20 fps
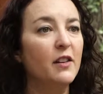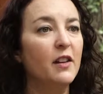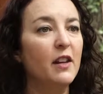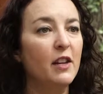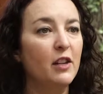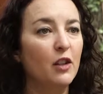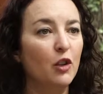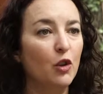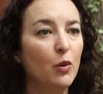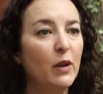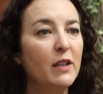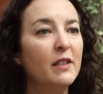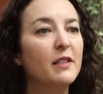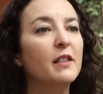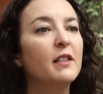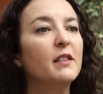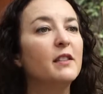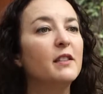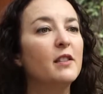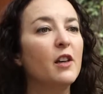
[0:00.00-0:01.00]

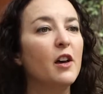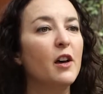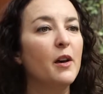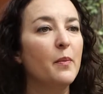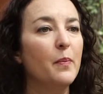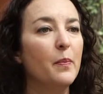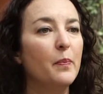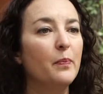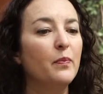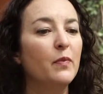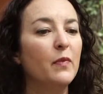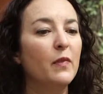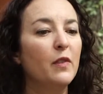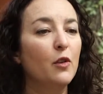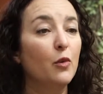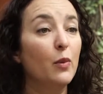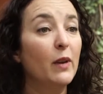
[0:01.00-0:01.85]
increases the